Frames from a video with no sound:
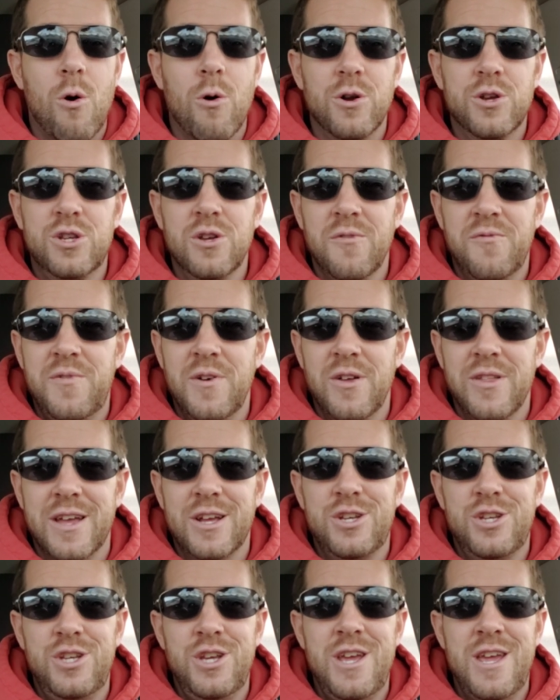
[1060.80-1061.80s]
Or she'll feel
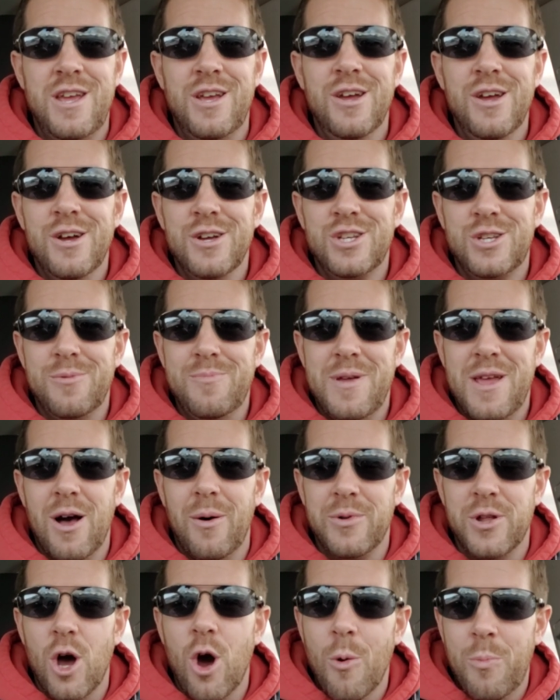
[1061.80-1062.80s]
like she should be
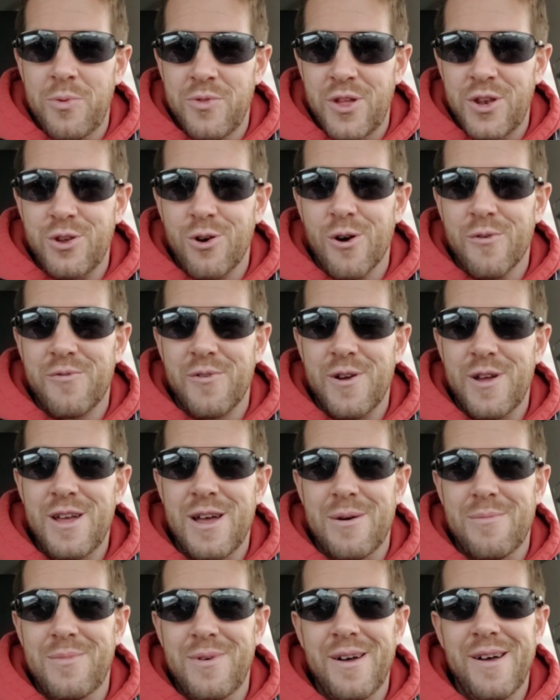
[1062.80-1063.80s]
able to open the door for
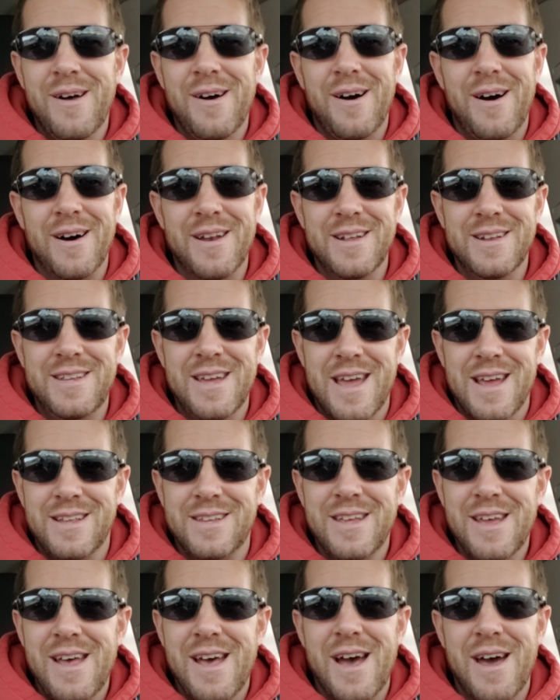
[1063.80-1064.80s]
him on a
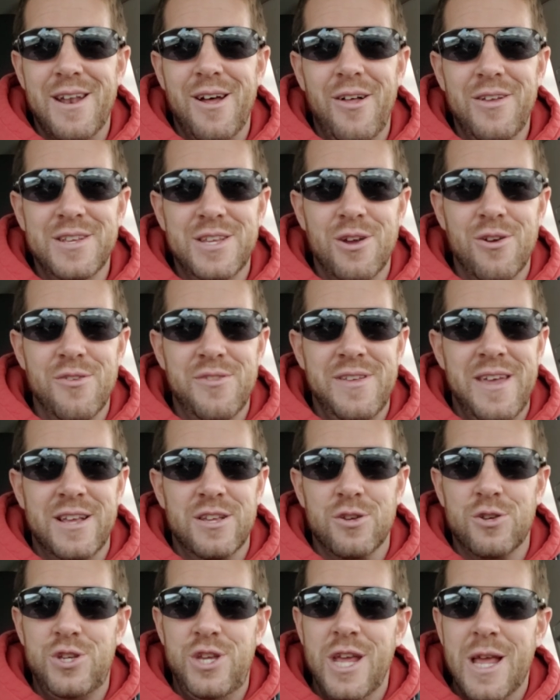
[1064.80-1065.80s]
date. And all these other
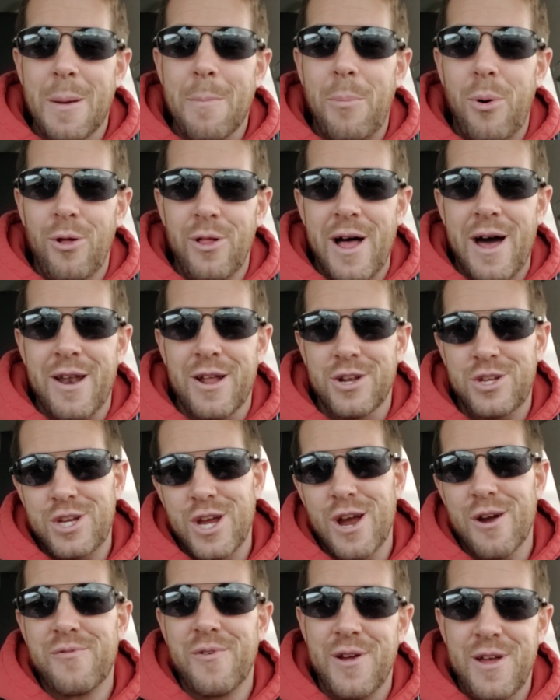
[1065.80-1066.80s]
things. Or she can pull out a
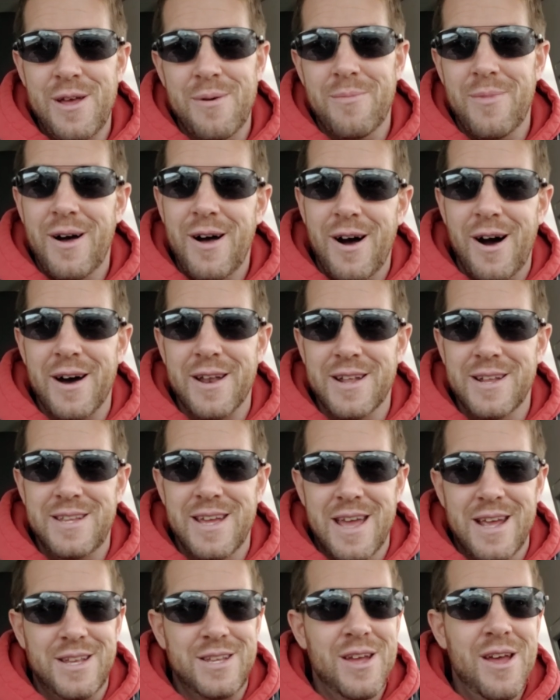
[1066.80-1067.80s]
chair for him on a
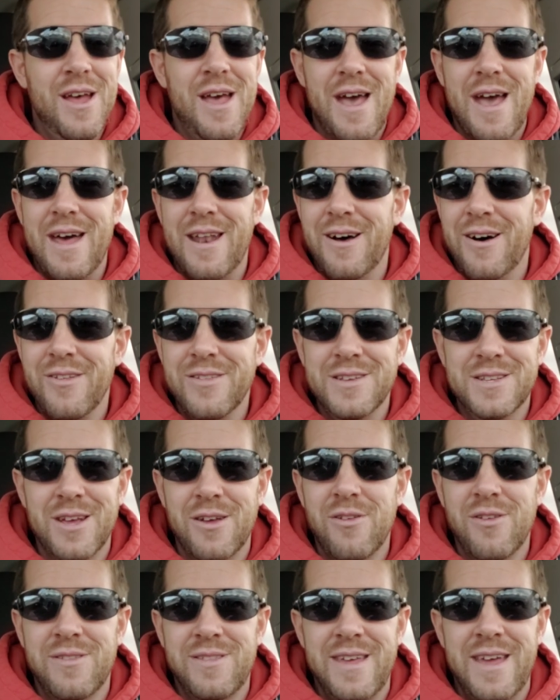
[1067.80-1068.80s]
date. And all these
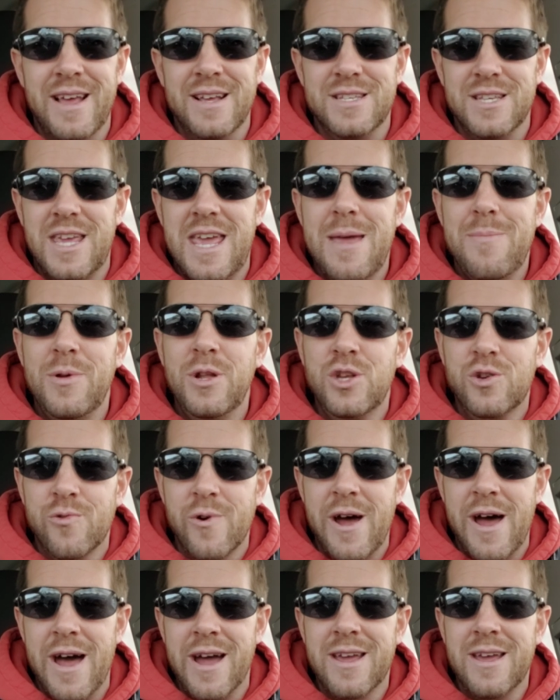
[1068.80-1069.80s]
other things. Keeping
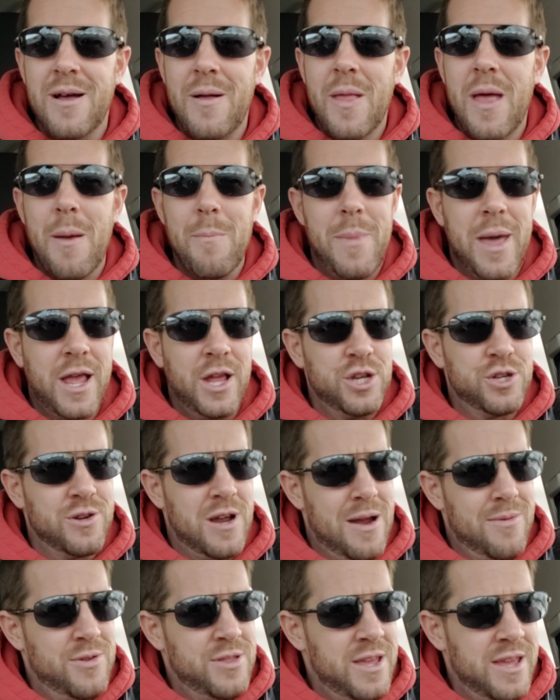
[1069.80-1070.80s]
track, making
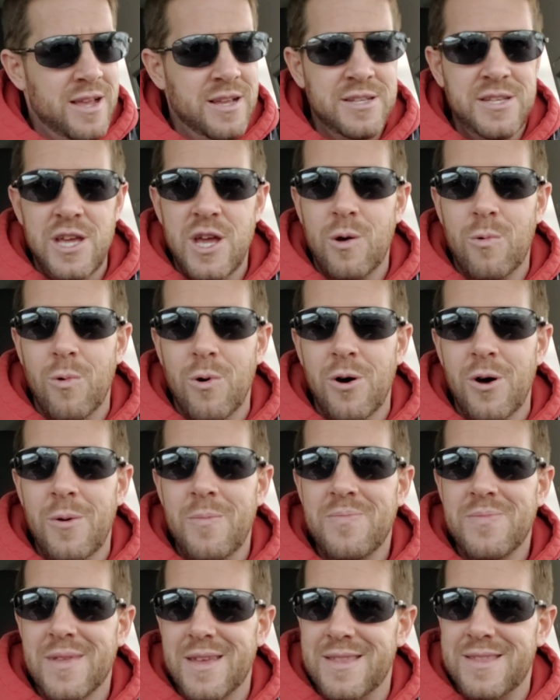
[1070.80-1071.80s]
sure everything is
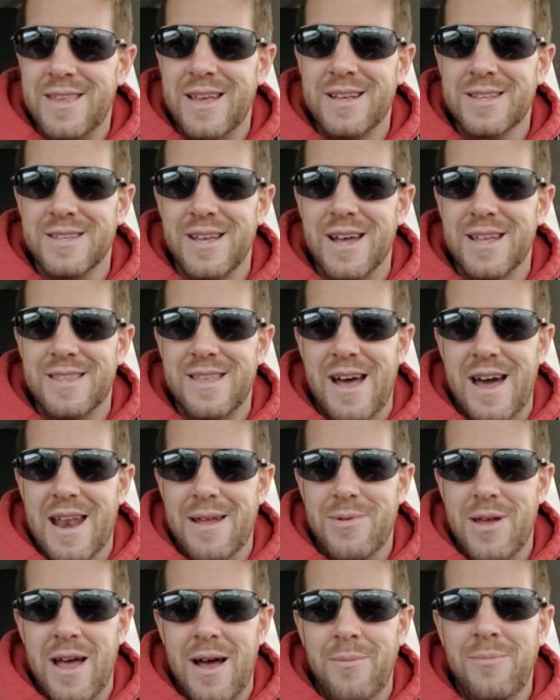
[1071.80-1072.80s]
equal, and things like that.
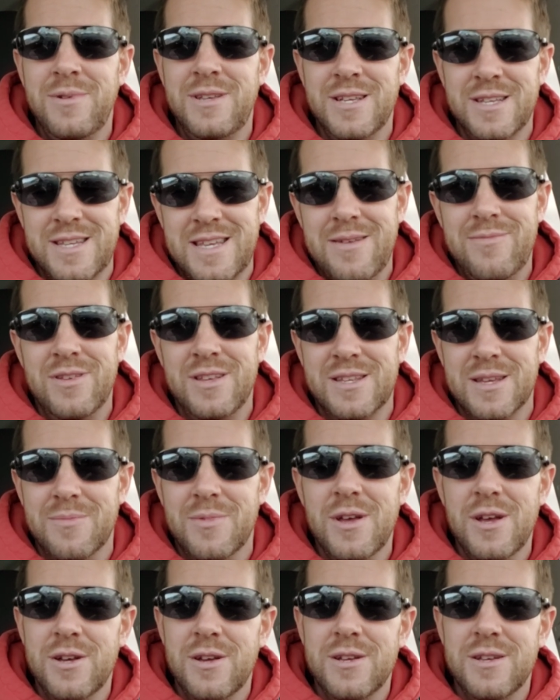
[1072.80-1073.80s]
I mean, I'm just giving
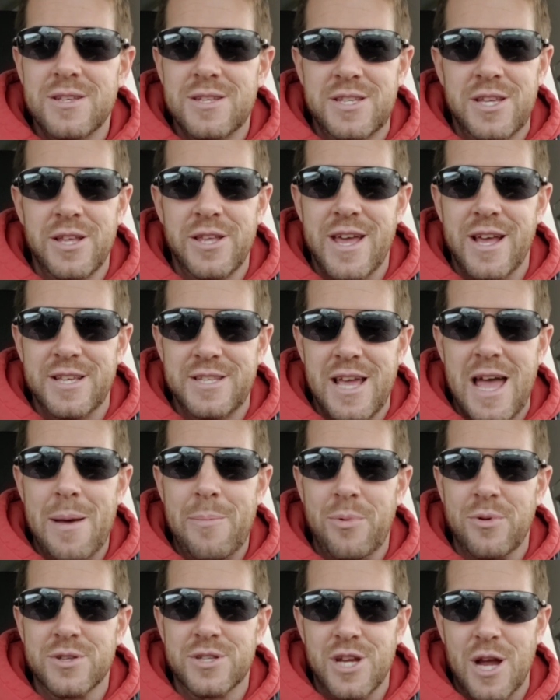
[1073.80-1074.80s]
some silly
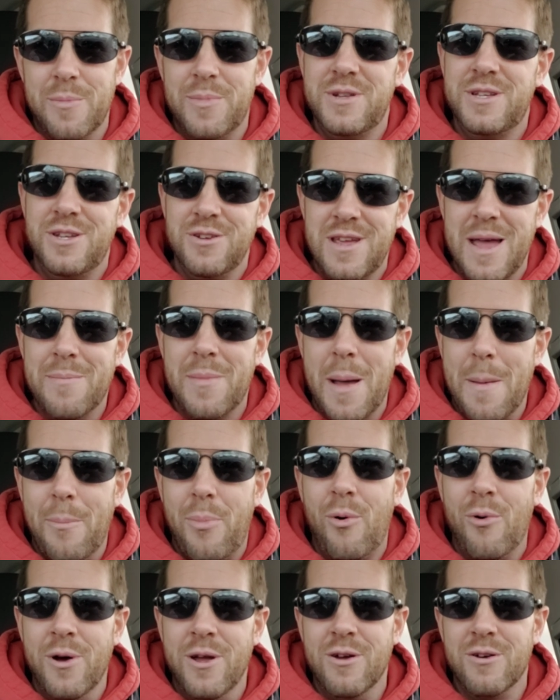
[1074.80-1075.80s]
examples here, but you get my
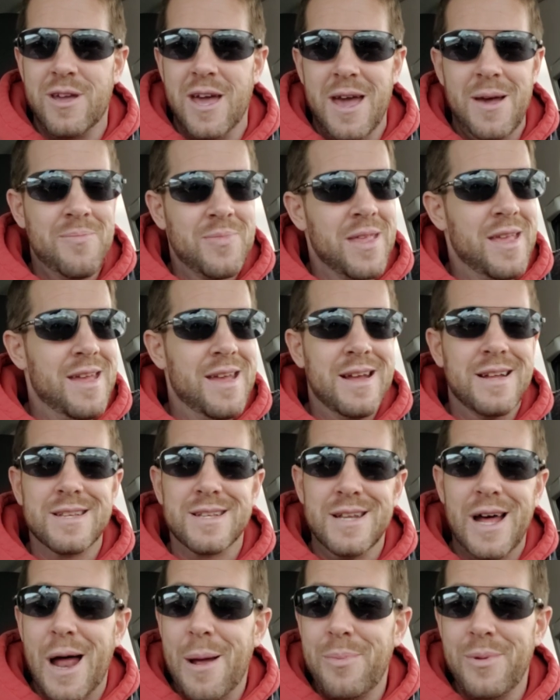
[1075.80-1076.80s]
point, okay?
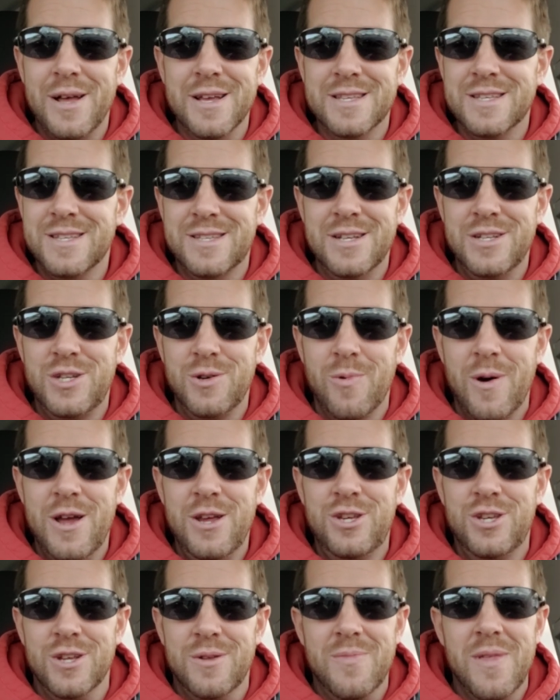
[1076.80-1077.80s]
It's not a pleasant
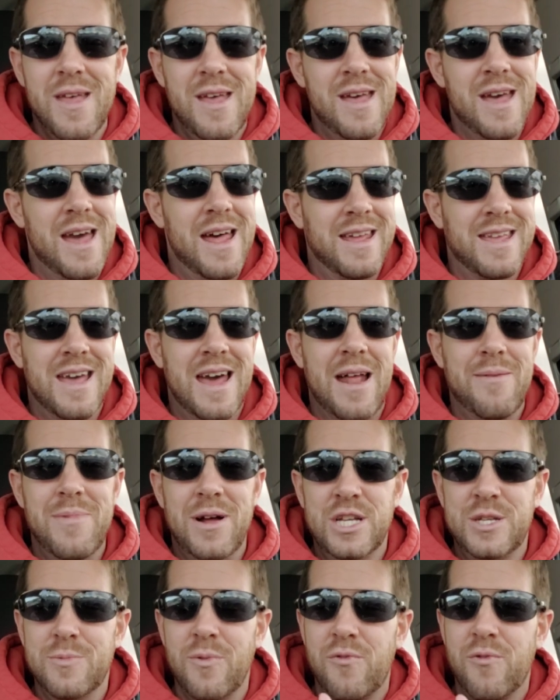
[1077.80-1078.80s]
situation. And again, I
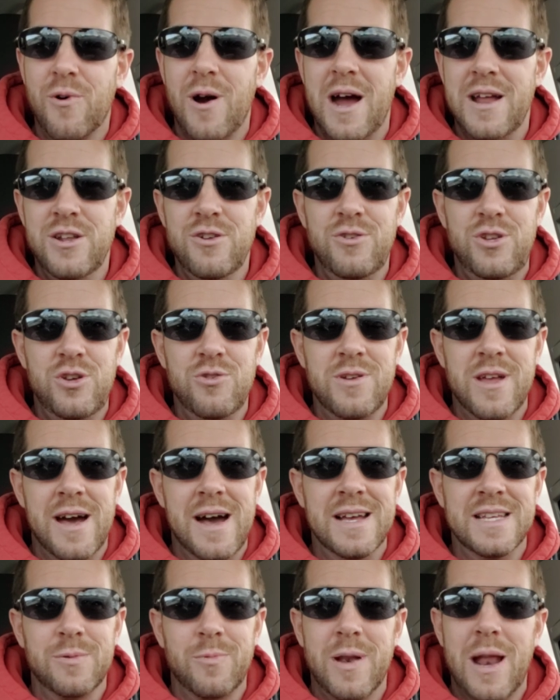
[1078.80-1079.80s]
mentioned before, I knew two
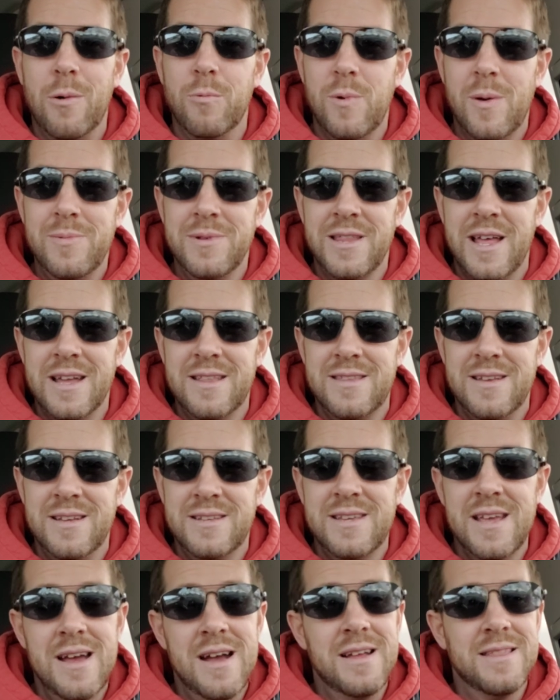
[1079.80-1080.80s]
guys that went out with women like
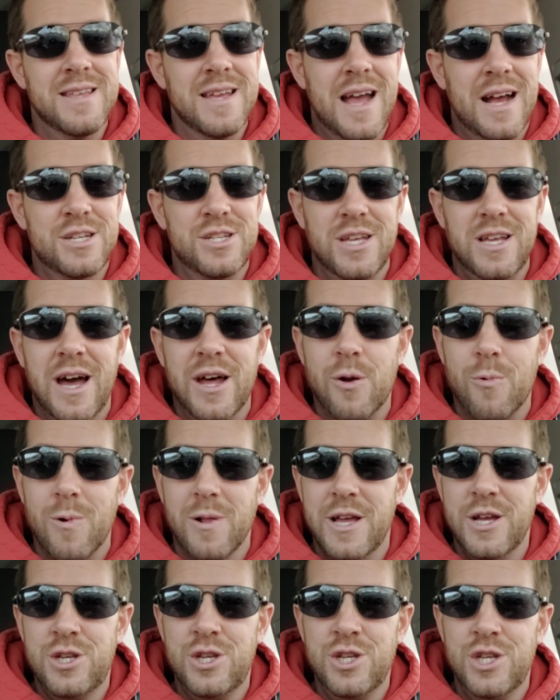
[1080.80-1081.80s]
this. They actually got in a
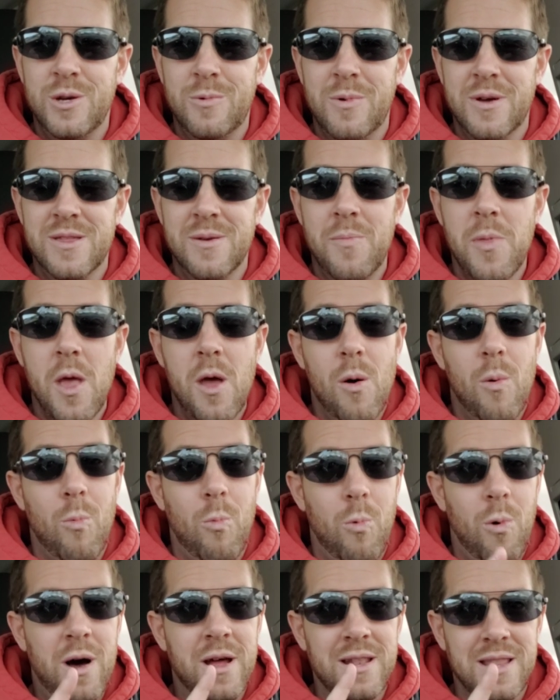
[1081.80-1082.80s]
relationship with them.
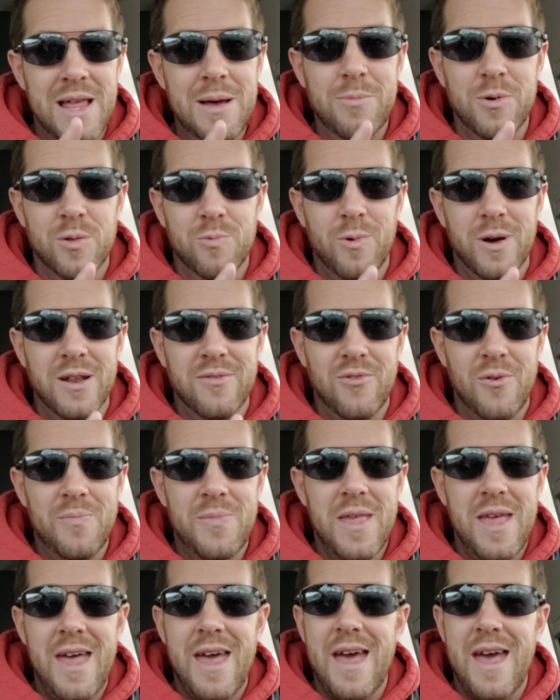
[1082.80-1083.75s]
One lived with one of them.